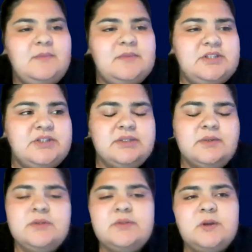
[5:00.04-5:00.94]
is Chelsea
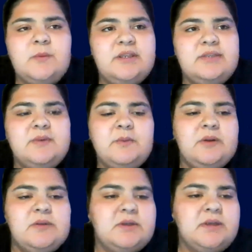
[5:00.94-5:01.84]
Rose Gómez. My
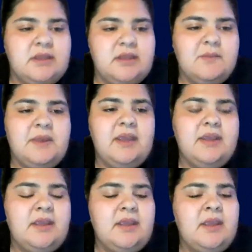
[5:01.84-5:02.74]
pronouns are they, them,
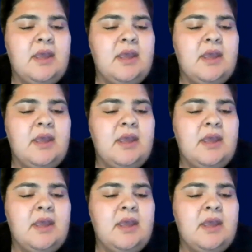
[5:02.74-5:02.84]
ella.